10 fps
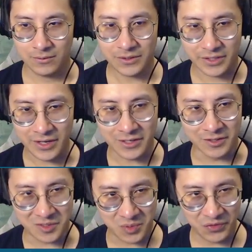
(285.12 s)
Well done.
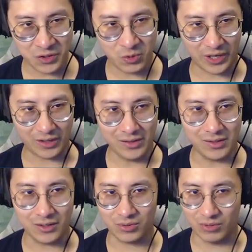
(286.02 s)
It's moving quick.
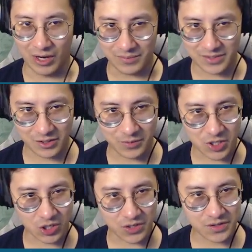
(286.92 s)
Oh crap. Is there gonna be
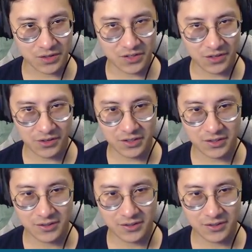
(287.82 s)
sharks in this area?